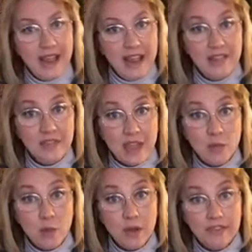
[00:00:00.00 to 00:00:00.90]
and they
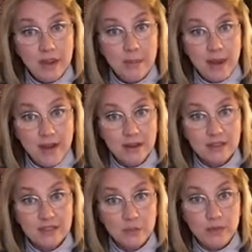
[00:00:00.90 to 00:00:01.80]
want their
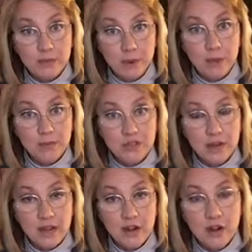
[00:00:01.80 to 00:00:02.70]
parents to be the
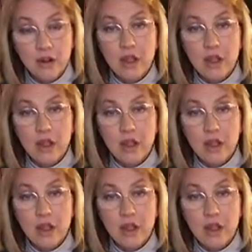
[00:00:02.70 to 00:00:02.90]
perpetrator.